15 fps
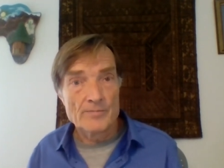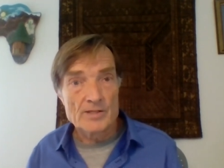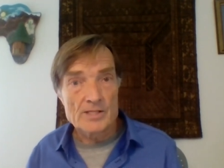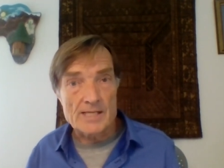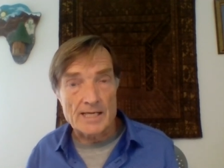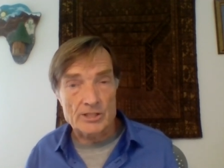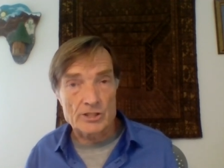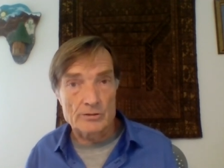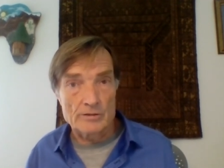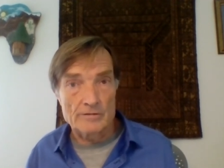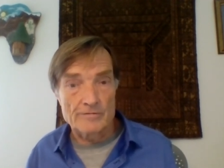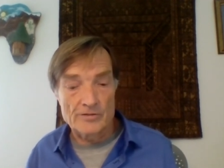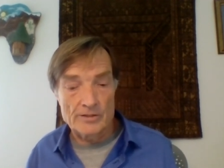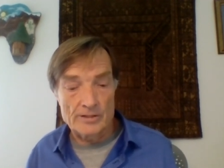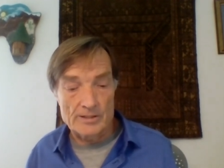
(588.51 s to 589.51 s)
sector
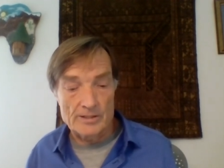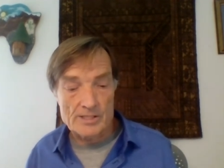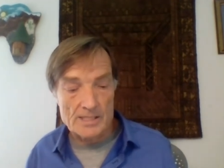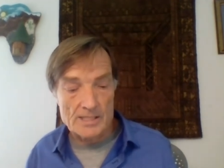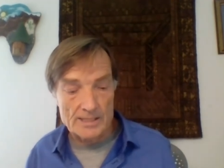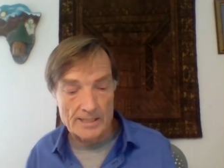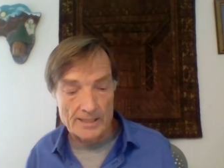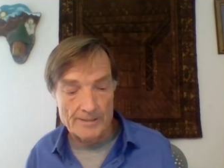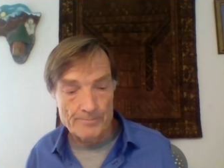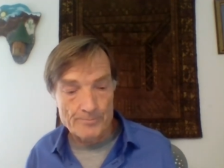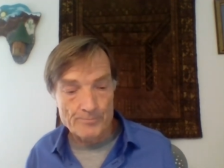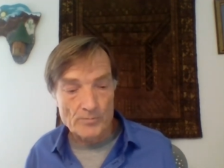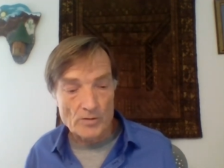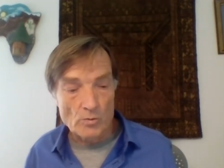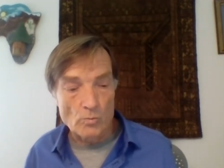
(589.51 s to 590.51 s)
of the city
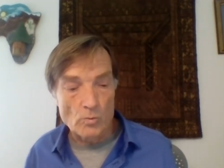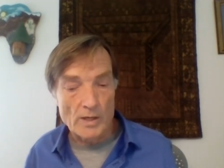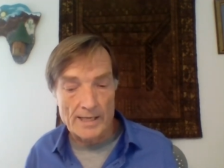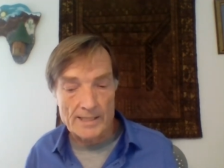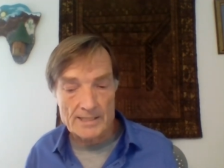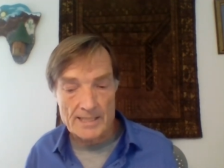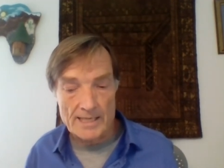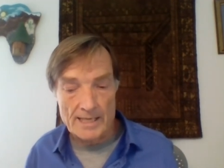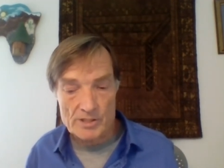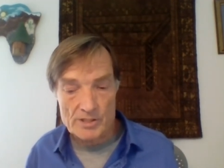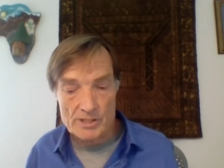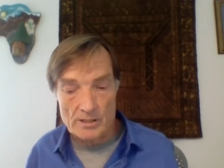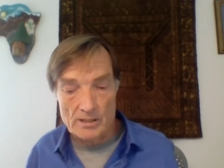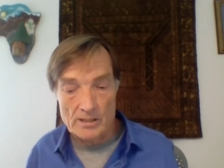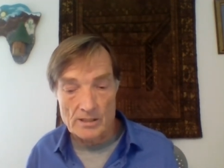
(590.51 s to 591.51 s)
where
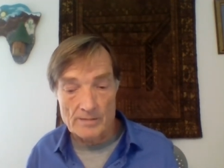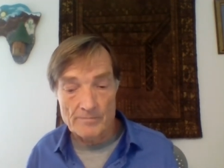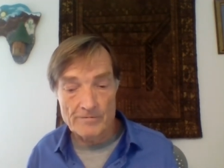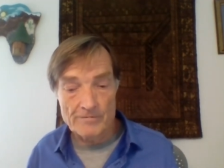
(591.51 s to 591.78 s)
taps are